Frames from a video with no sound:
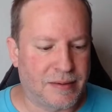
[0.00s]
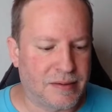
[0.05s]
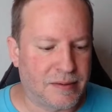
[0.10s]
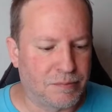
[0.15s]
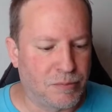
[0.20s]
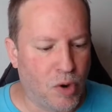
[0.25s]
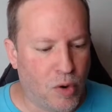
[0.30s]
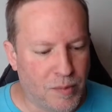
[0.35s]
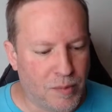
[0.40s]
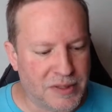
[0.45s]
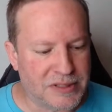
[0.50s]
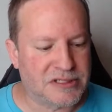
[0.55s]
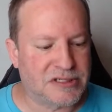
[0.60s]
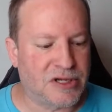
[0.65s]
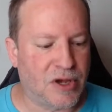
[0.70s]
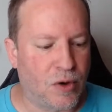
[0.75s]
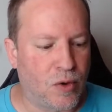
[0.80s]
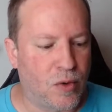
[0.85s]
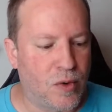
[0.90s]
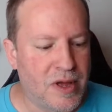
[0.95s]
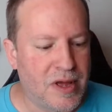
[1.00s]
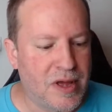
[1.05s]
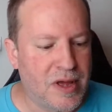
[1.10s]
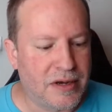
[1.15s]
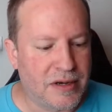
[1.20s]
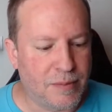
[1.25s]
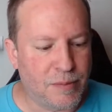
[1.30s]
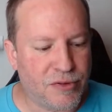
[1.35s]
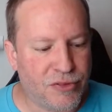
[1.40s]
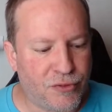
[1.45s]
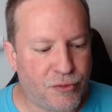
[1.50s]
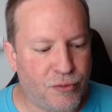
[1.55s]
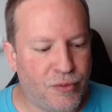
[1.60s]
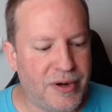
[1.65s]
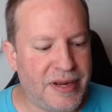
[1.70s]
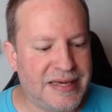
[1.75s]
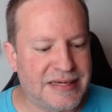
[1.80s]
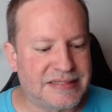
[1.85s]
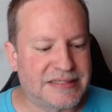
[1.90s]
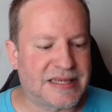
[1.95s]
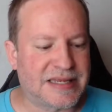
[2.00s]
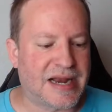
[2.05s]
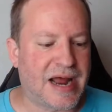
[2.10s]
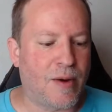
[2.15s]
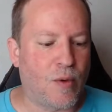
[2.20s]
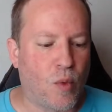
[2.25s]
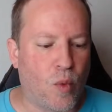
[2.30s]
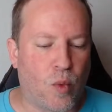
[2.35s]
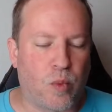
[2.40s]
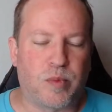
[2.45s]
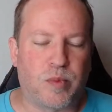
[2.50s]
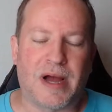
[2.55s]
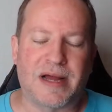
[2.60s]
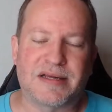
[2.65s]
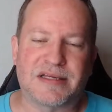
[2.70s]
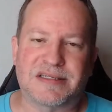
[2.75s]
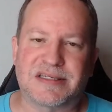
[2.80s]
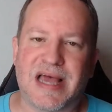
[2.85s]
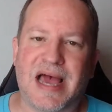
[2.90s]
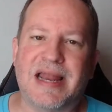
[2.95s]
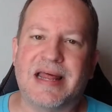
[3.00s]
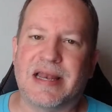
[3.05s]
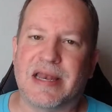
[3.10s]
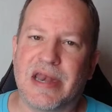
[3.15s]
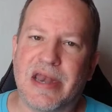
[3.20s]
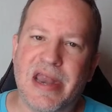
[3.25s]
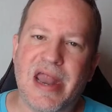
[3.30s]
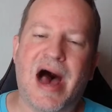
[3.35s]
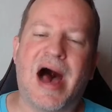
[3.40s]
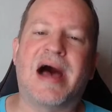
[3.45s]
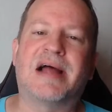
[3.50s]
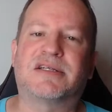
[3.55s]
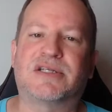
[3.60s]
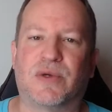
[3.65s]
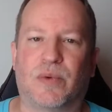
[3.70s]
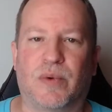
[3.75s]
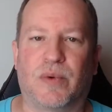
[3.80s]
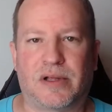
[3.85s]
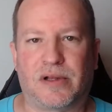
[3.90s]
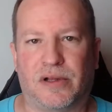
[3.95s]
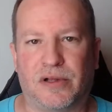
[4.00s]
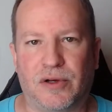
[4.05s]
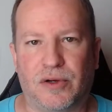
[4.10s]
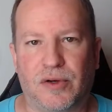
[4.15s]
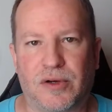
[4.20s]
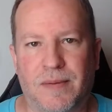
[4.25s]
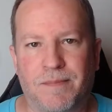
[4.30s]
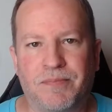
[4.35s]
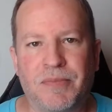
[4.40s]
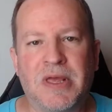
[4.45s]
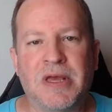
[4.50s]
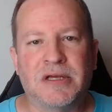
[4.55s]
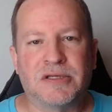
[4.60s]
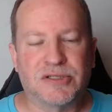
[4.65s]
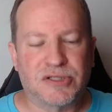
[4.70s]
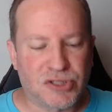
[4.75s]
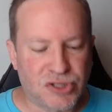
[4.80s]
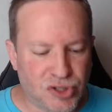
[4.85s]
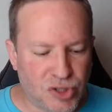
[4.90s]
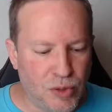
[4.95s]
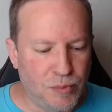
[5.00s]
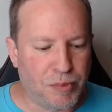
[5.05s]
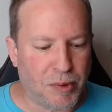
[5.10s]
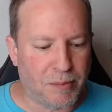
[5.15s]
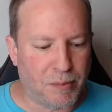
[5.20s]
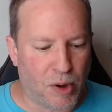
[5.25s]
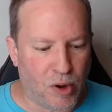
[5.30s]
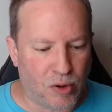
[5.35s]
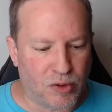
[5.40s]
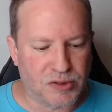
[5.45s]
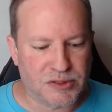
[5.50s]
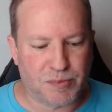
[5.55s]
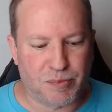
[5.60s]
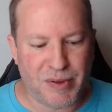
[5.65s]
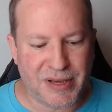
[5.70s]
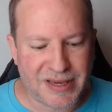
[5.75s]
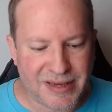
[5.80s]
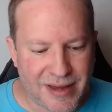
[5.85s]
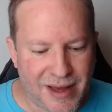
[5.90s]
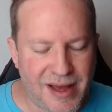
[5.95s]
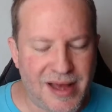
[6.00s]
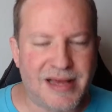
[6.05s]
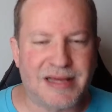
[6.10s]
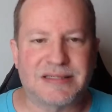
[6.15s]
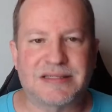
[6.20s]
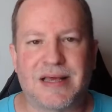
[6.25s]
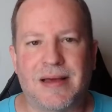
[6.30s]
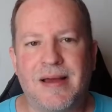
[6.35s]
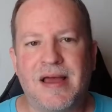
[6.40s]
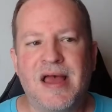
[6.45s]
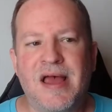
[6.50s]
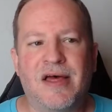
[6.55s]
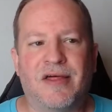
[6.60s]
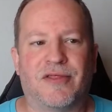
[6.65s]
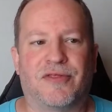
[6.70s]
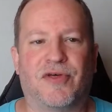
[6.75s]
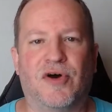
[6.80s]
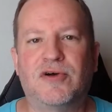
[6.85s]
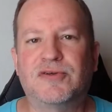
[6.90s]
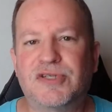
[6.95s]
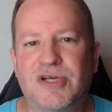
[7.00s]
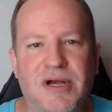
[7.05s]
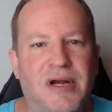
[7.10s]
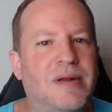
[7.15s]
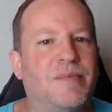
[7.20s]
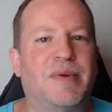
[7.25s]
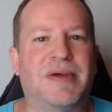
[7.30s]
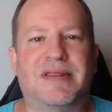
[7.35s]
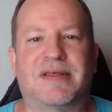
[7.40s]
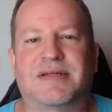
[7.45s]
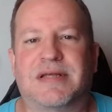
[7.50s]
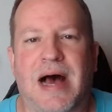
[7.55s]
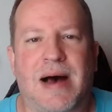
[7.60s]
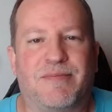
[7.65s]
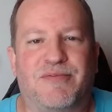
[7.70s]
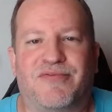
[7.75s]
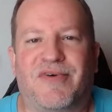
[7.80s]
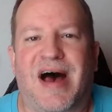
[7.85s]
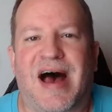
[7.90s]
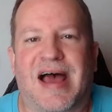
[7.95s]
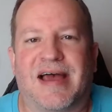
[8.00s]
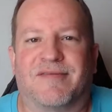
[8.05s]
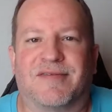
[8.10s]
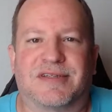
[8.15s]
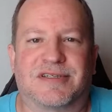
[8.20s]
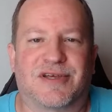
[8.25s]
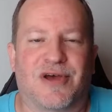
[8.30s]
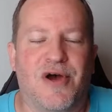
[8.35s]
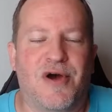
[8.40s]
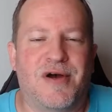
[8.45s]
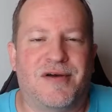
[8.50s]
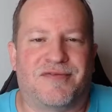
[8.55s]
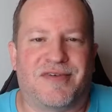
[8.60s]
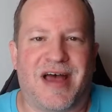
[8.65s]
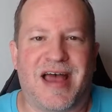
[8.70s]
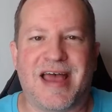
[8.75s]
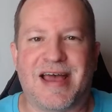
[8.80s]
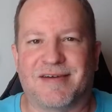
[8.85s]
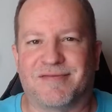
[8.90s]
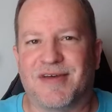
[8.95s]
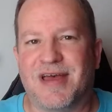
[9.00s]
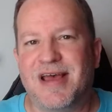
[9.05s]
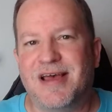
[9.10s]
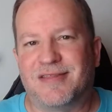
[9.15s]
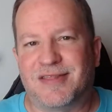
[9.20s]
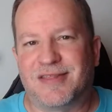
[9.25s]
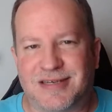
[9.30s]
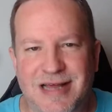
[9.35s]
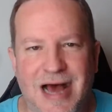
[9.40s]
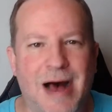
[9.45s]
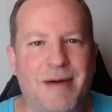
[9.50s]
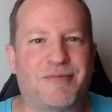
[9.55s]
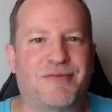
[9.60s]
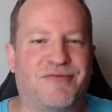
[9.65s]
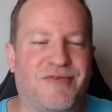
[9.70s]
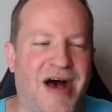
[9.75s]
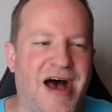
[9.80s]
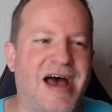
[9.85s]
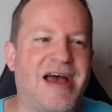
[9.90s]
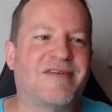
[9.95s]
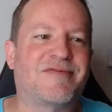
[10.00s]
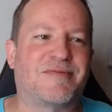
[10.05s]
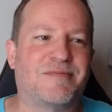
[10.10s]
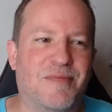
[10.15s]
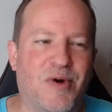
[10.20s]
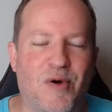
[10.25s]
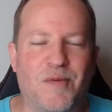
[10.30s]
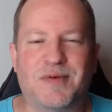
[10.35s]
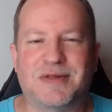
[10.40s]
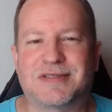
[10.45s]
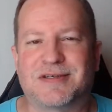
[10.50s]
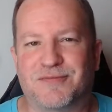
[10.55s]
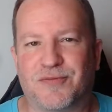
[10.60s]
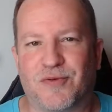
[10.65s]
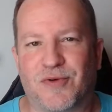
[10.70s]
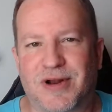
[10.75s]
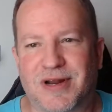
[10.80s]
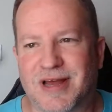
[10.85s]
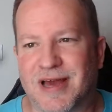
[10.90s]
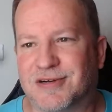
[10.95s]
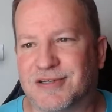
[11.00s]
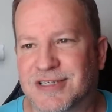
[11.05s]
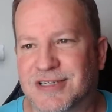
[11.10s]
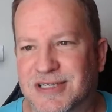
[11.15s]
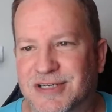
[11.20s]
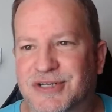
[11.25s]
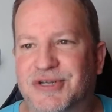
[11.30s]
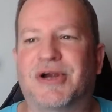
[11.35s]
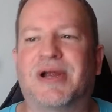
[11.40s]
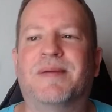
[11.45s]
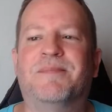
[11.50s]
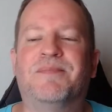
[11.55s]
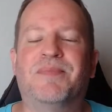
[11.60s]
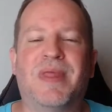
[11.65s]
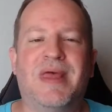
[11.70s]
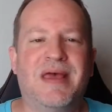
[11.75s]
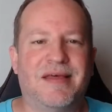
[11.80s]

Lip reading: moments. So number 3 is that I decided not to include Super Bowls because those are going to be the top 5. And so if I have the top 5 moments in 49ers history,